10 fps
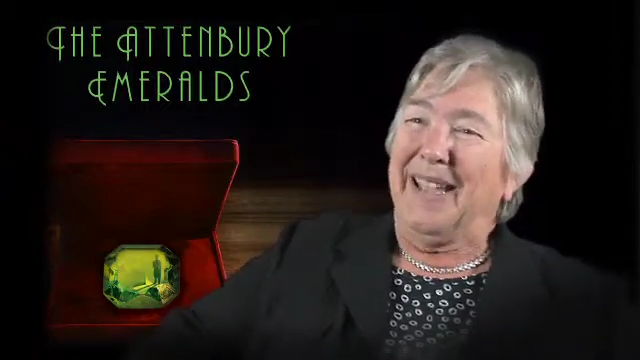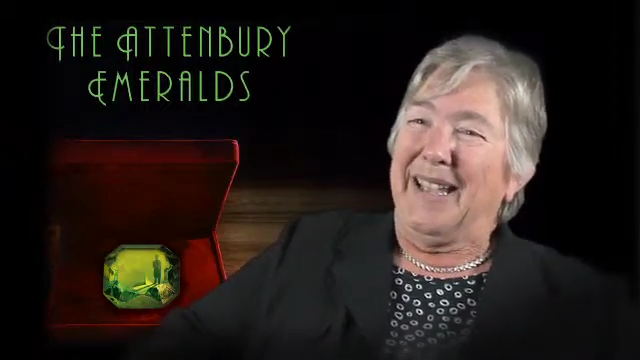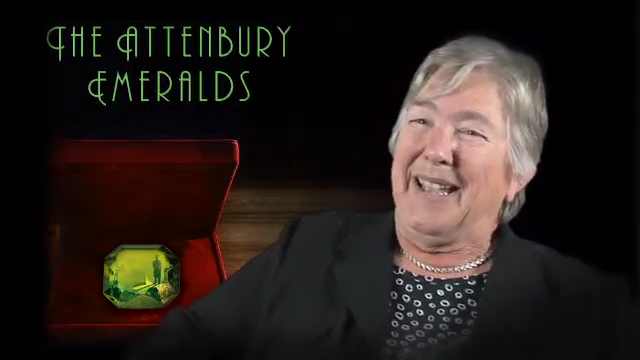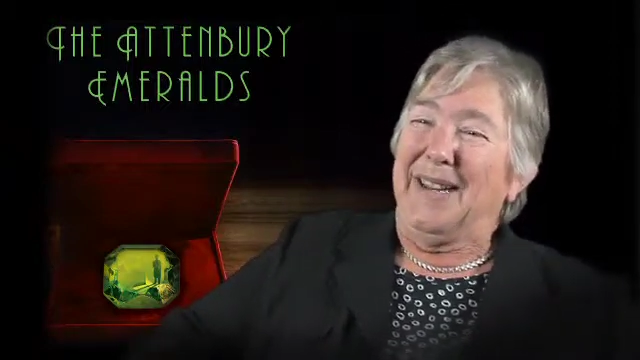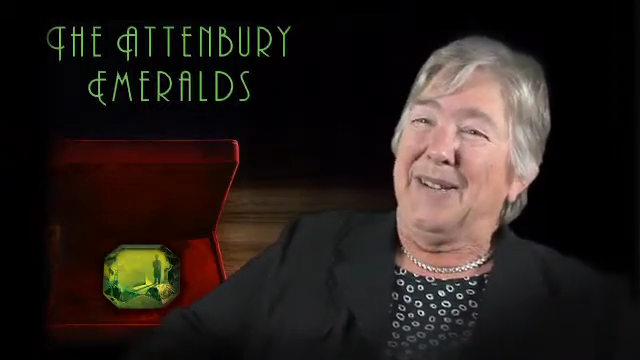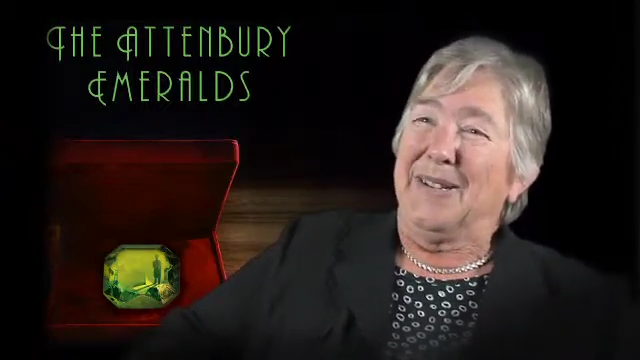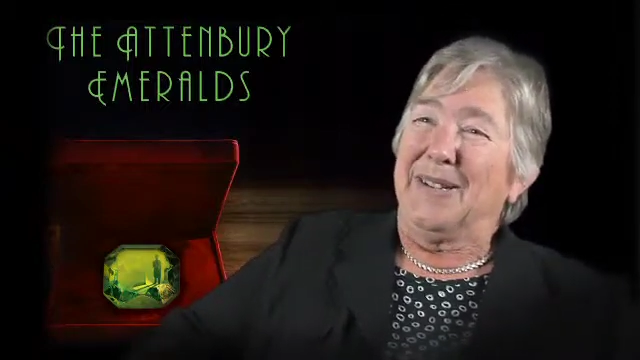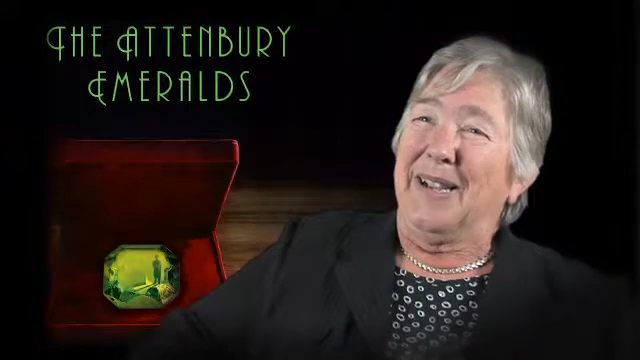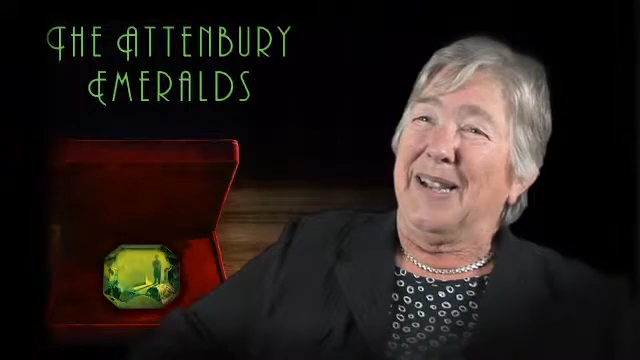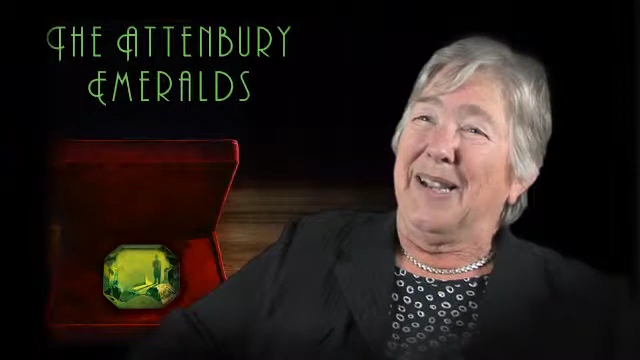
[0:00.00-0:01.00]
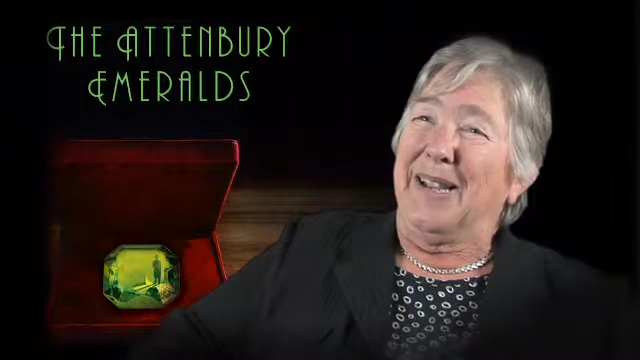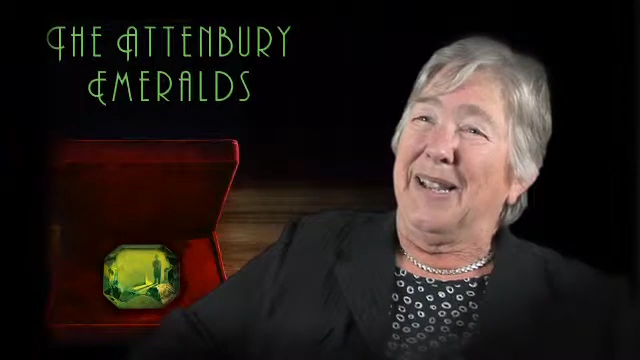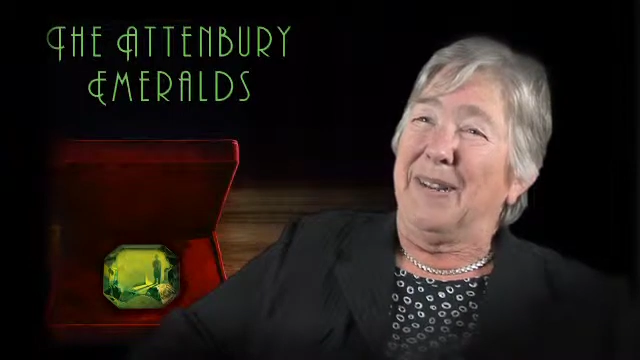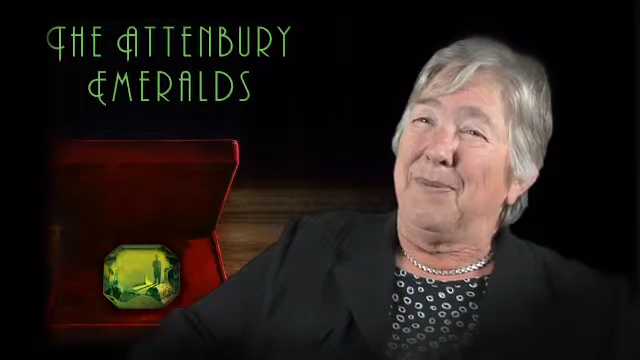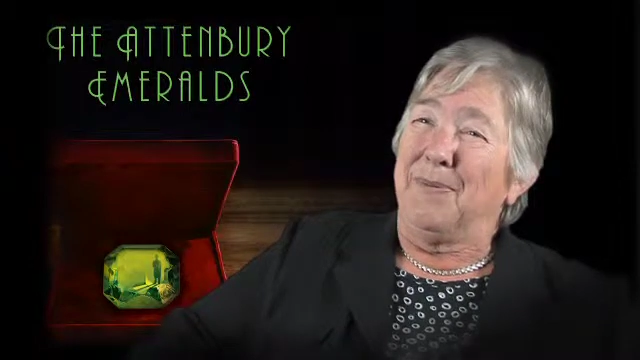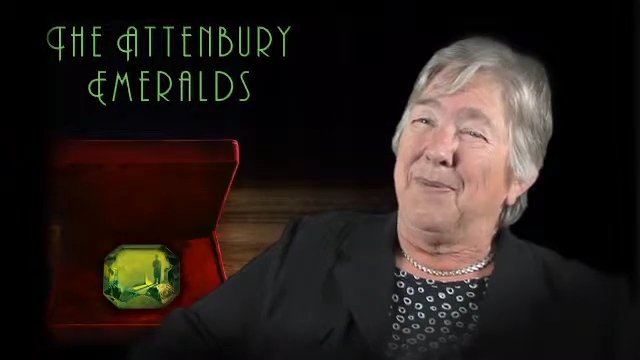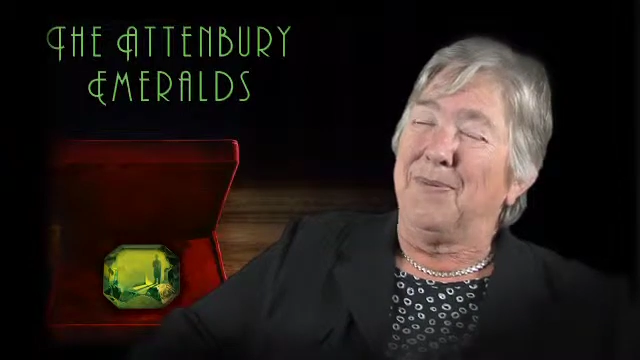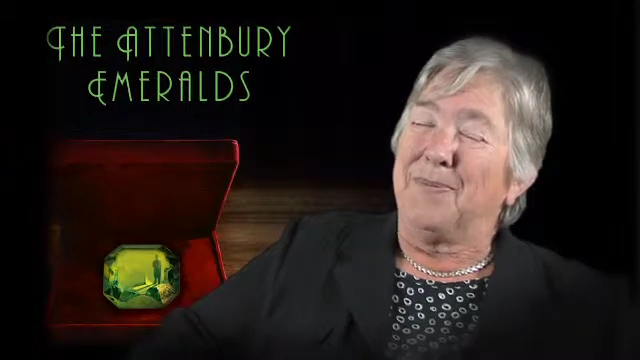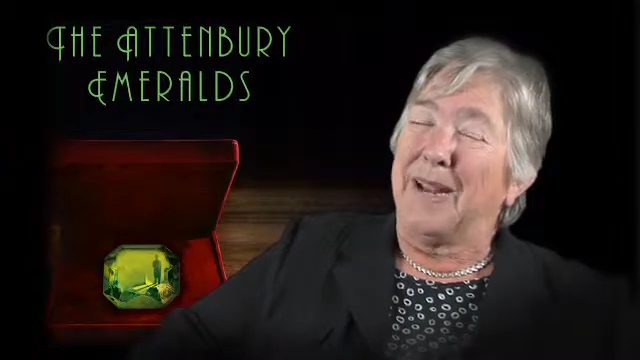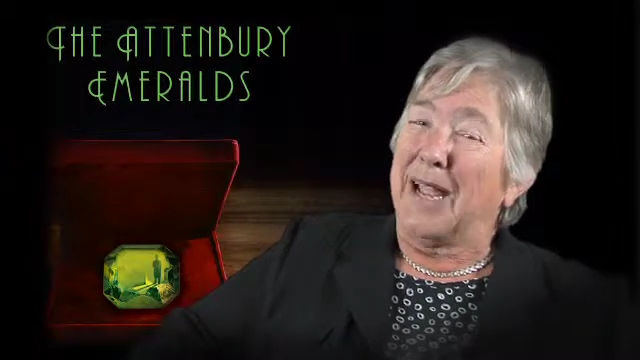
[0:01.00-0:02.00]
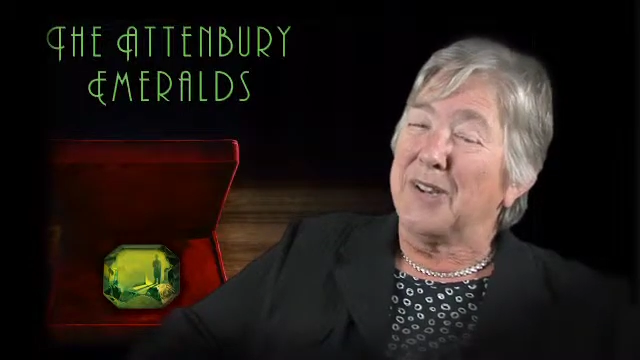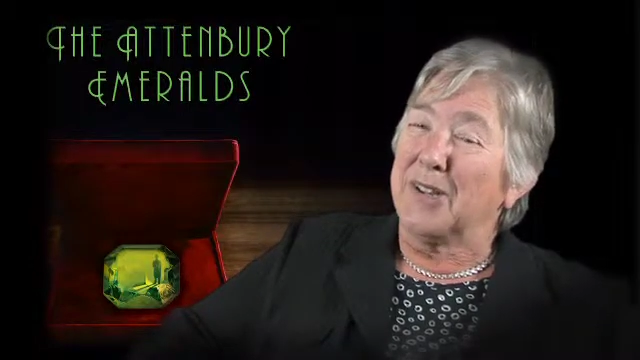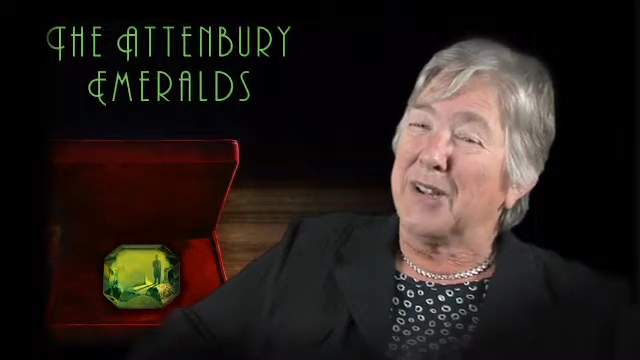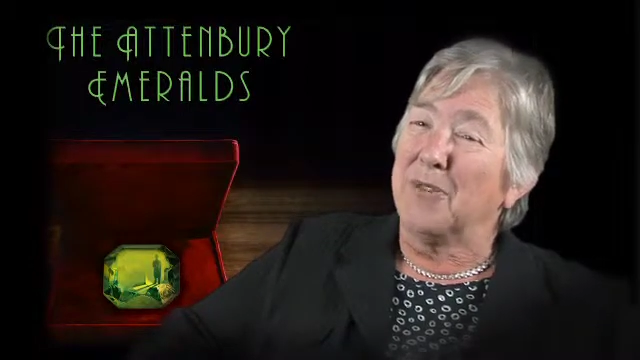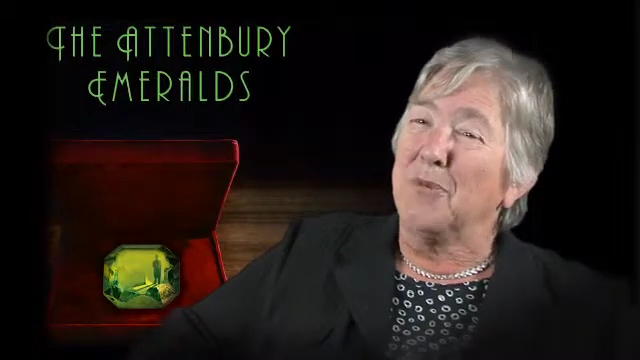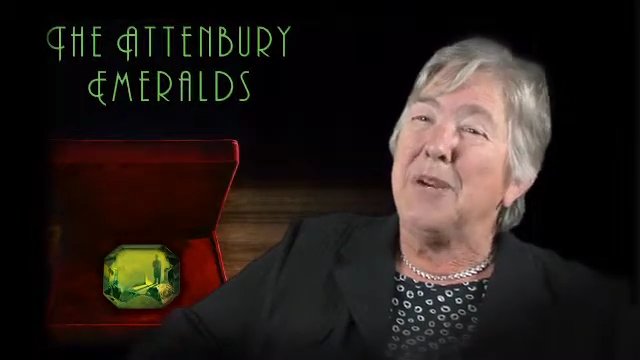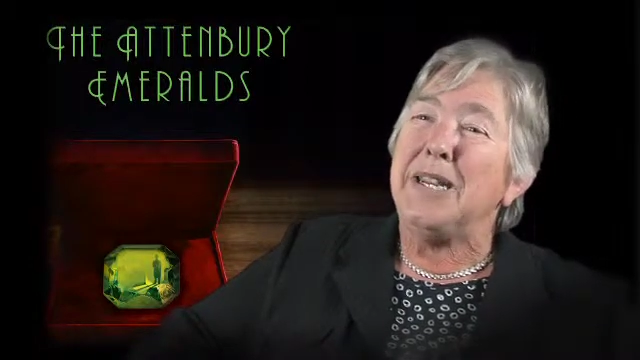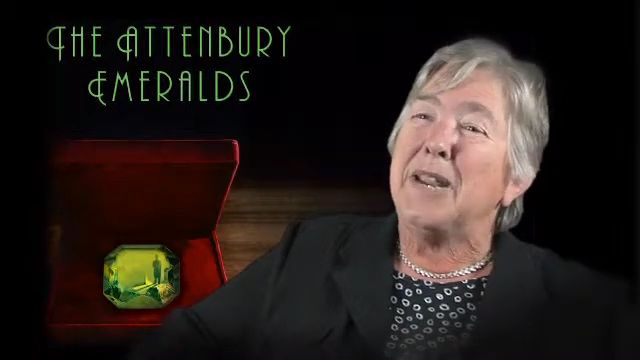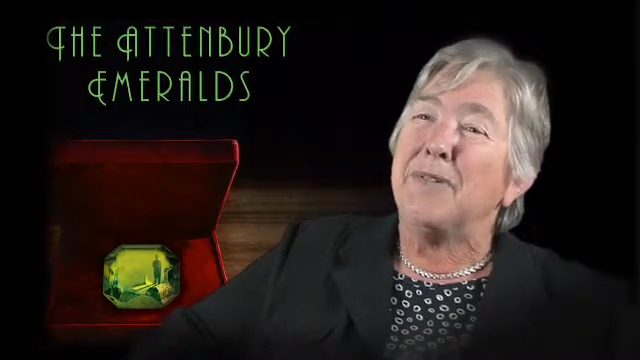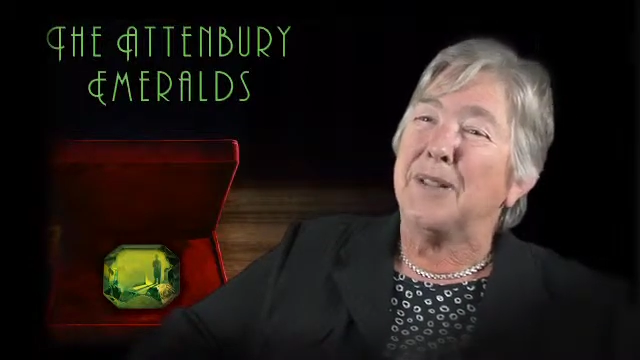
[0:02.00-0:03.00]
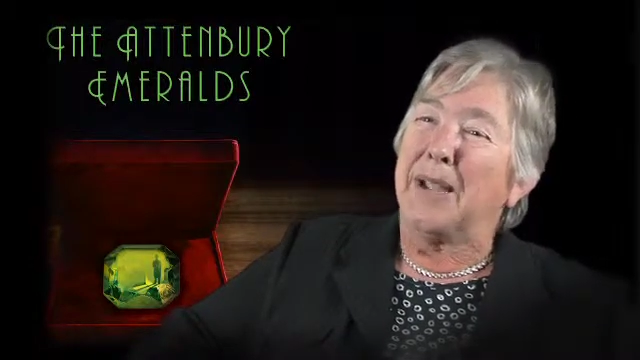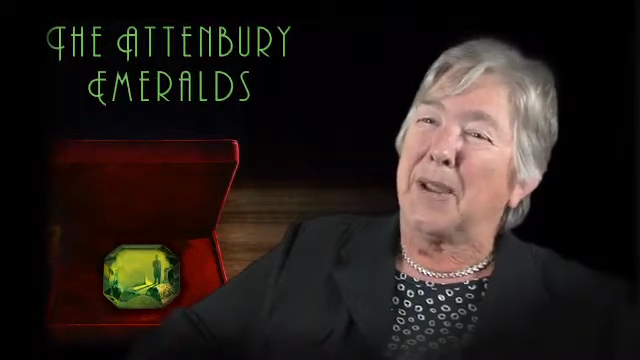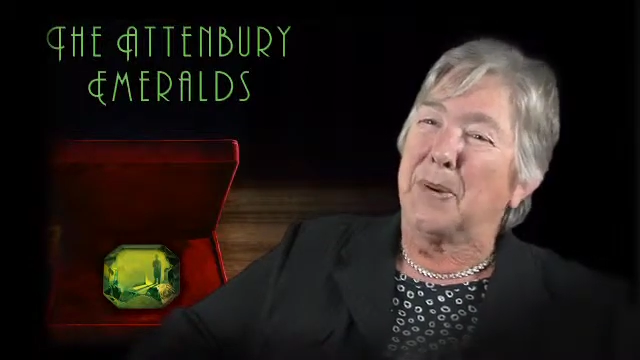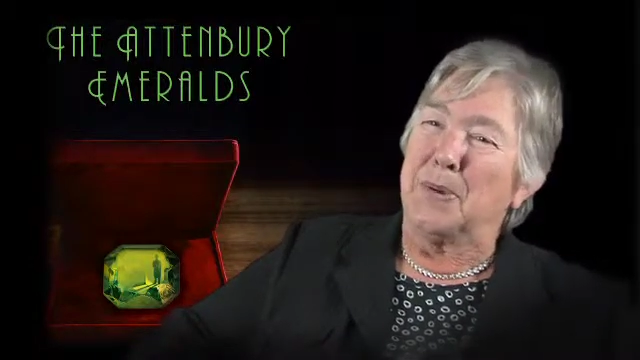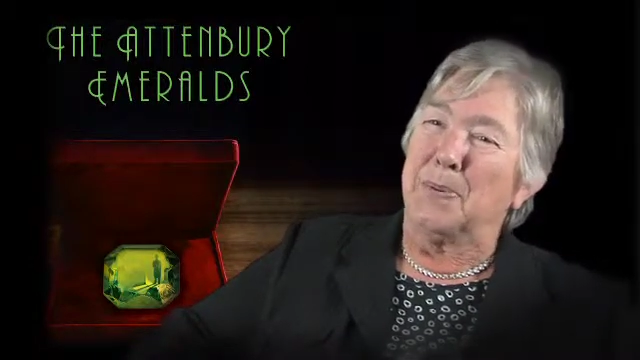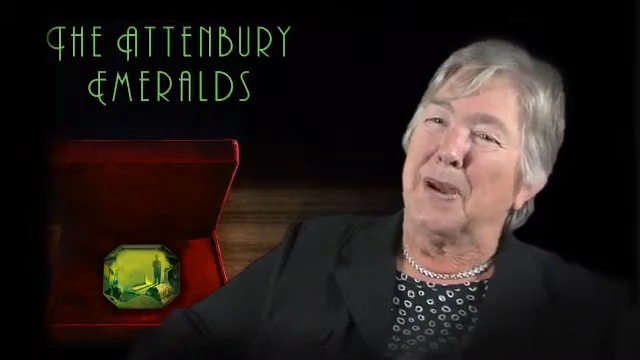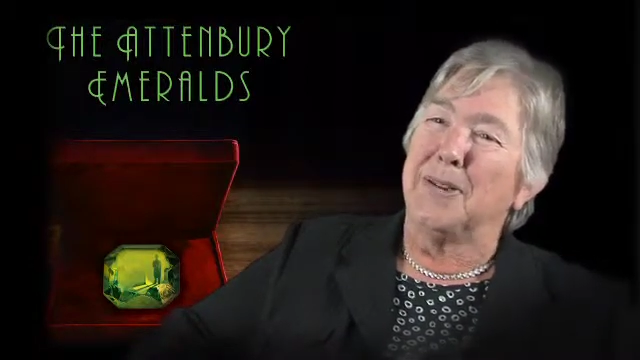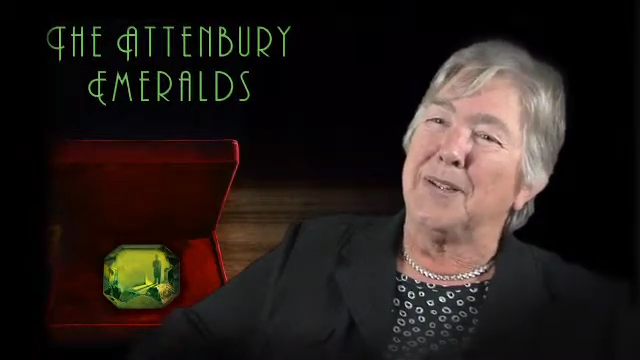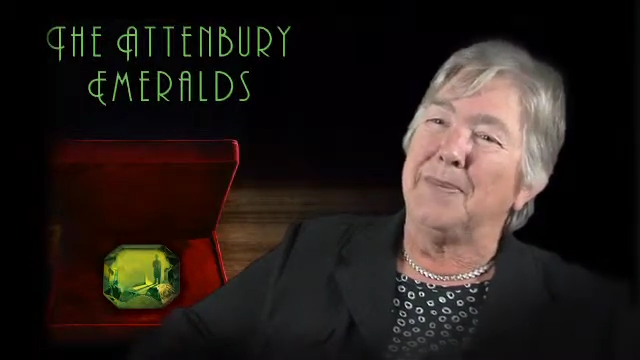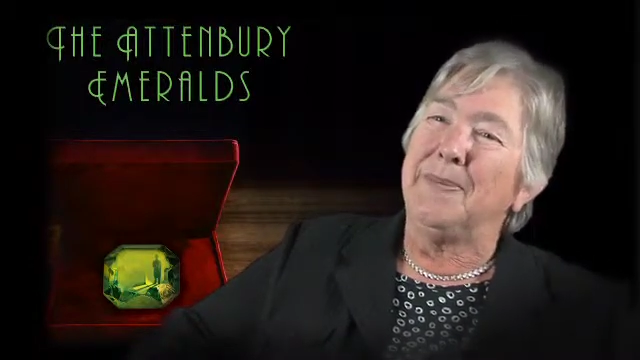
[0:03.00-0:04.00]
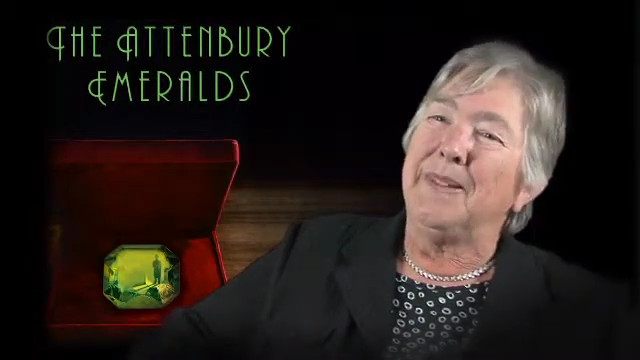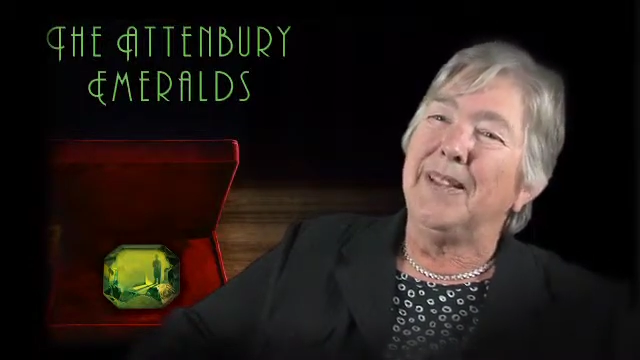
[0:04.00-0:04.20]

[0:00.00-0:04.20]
And I began to read everything I could about him.